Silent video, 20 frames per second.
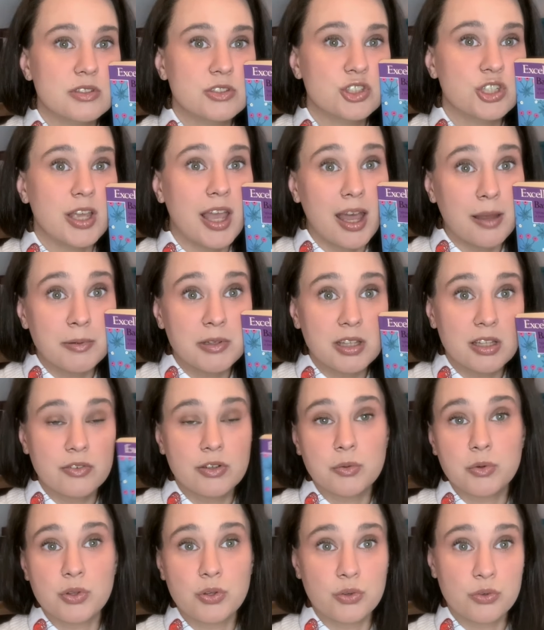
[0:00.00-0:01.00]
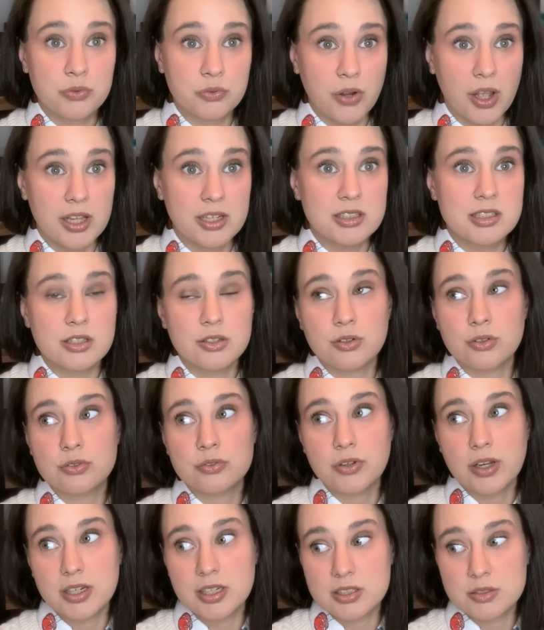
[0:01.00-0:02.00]
She had been living with her friend, and her
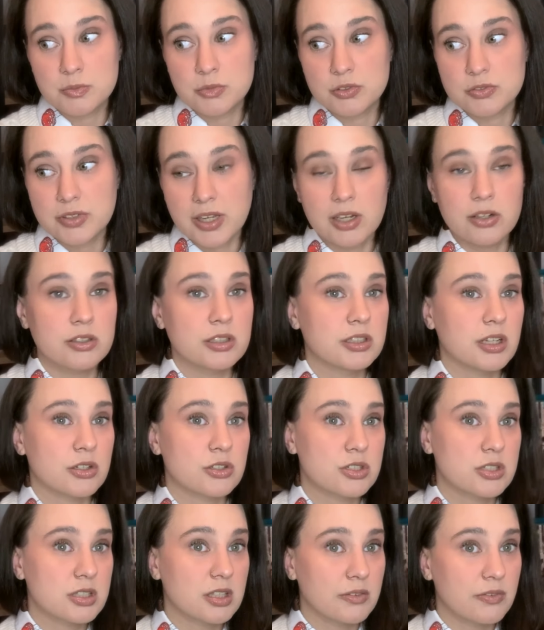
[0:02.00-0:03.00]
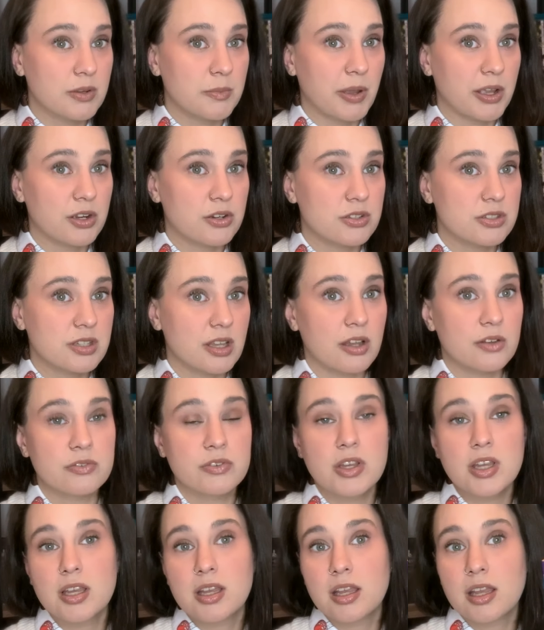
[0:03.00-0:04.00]
friend has moved out. And now she's living by herself
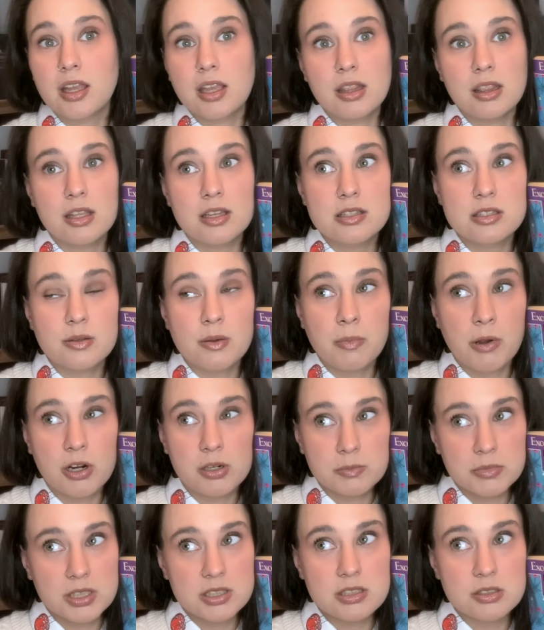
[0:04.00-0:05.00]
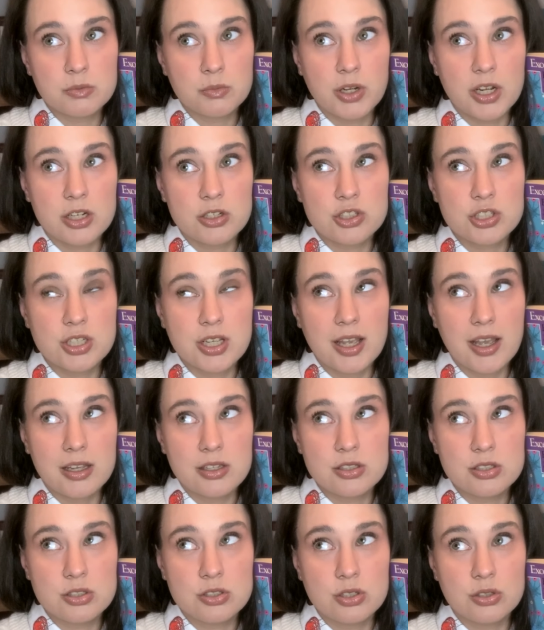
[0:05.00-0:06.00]
in this apartment where she
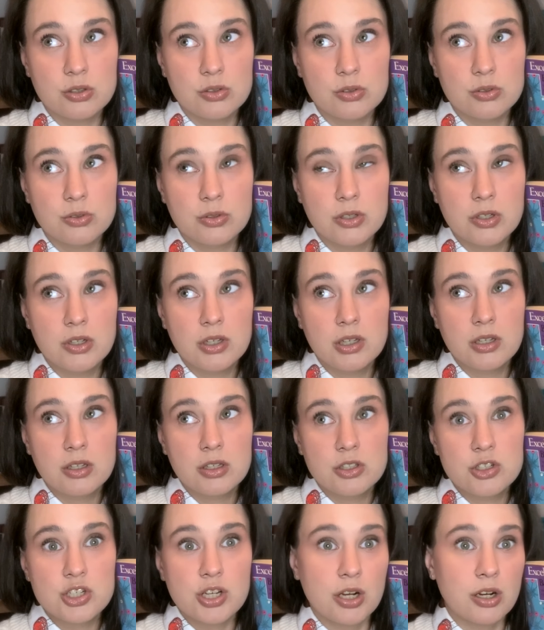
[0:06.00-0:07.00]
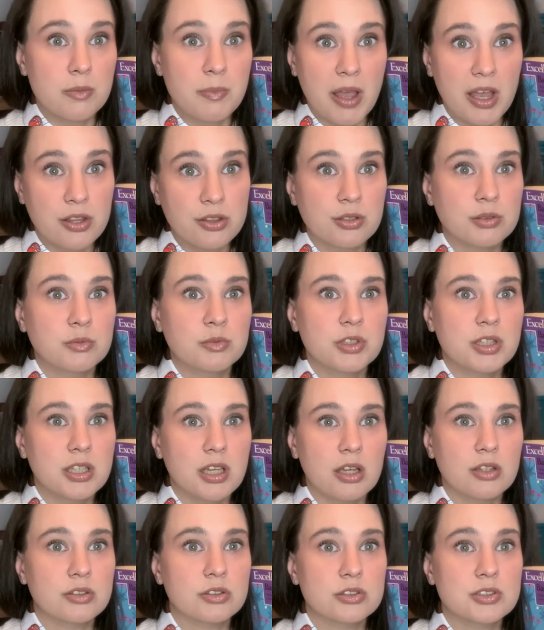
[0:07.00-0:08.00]
has to share a bathroom with the
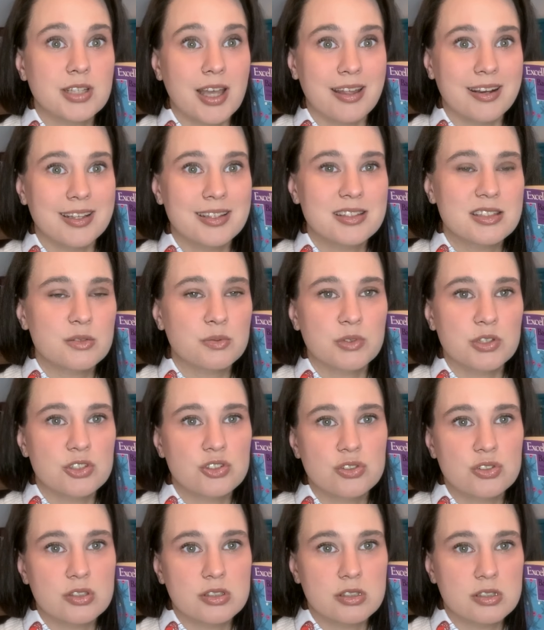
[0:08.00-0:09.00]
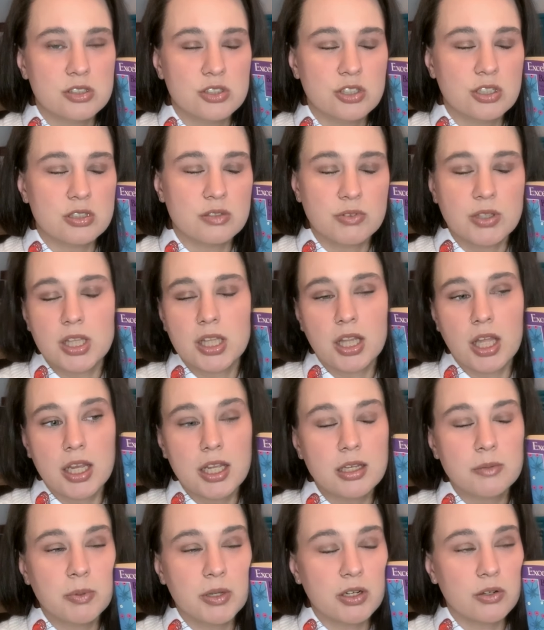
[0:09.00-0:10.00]
other tenants, which she, she doesn't really
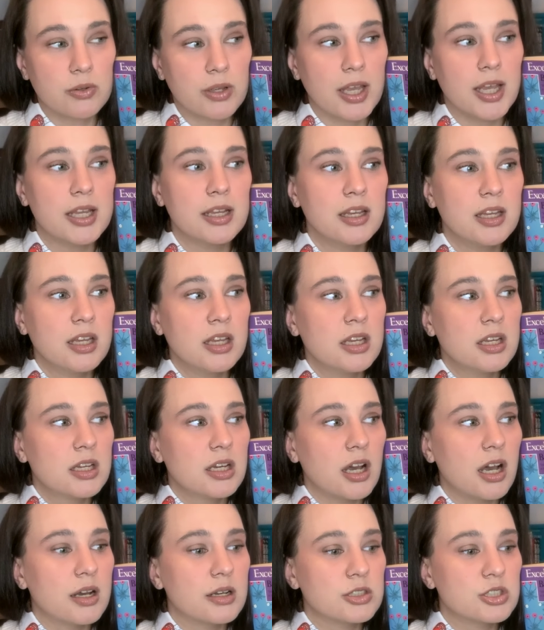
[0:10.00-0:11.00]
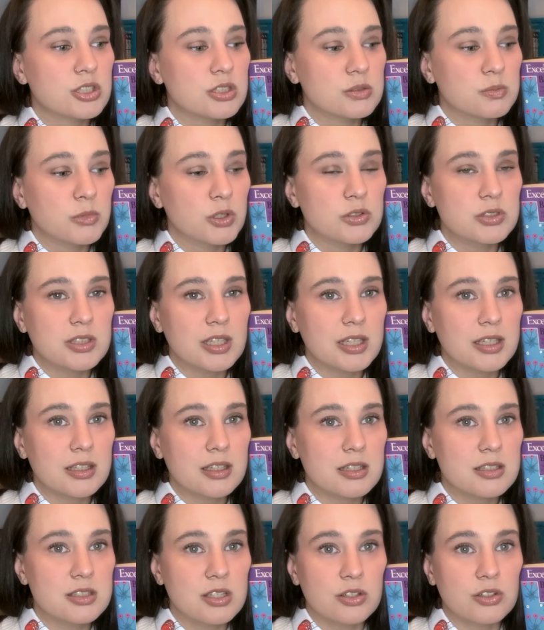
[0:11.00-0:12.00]
like, but okay. Uh, she's mostly
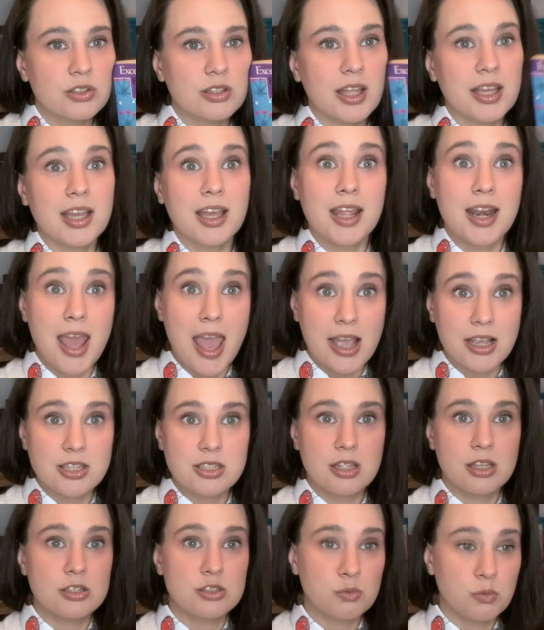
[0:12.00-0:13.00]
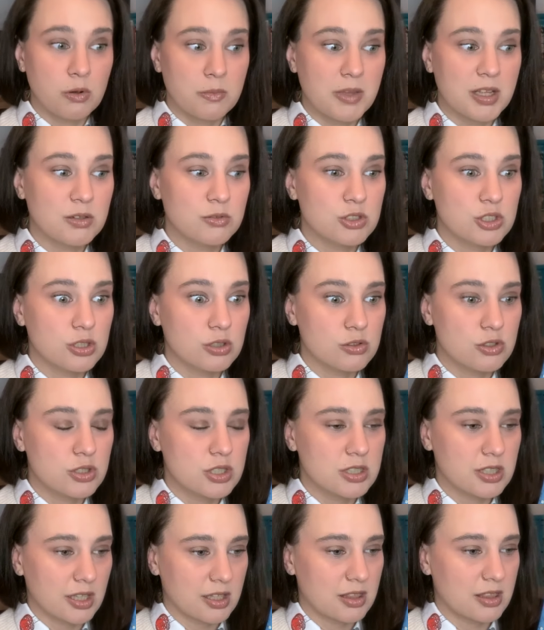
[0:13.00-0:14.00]
considered like an excellent woman, which so
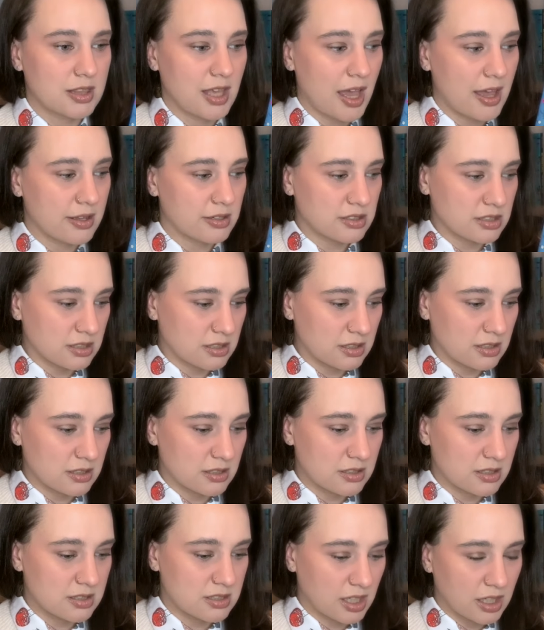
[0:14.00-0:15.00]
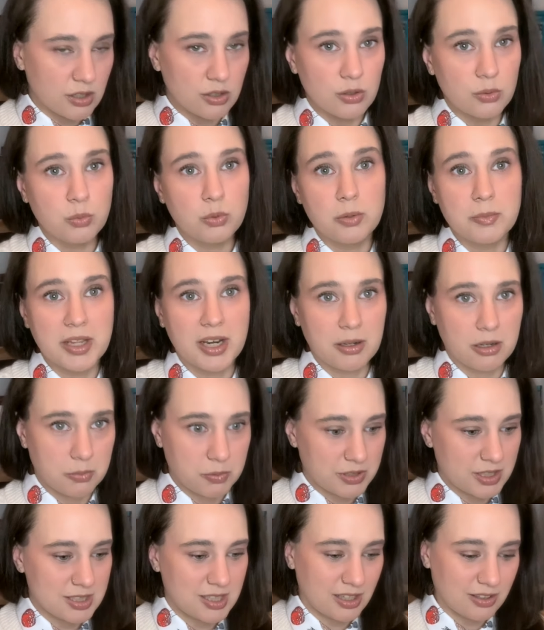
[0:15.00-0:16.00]
she's like that single woman. I can
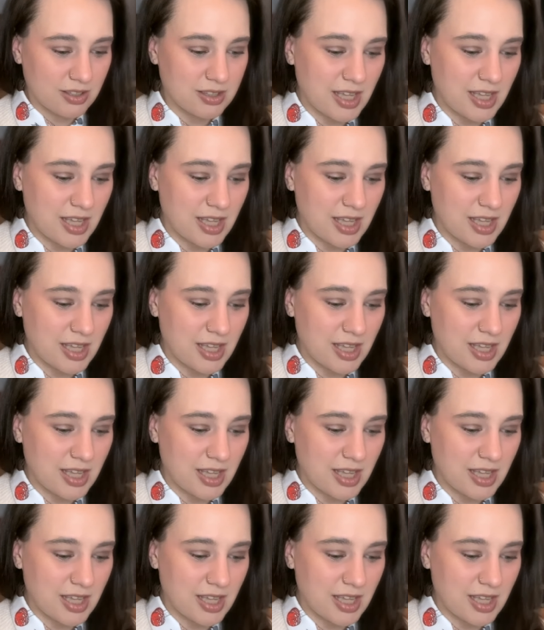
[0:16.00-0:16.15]
put this down.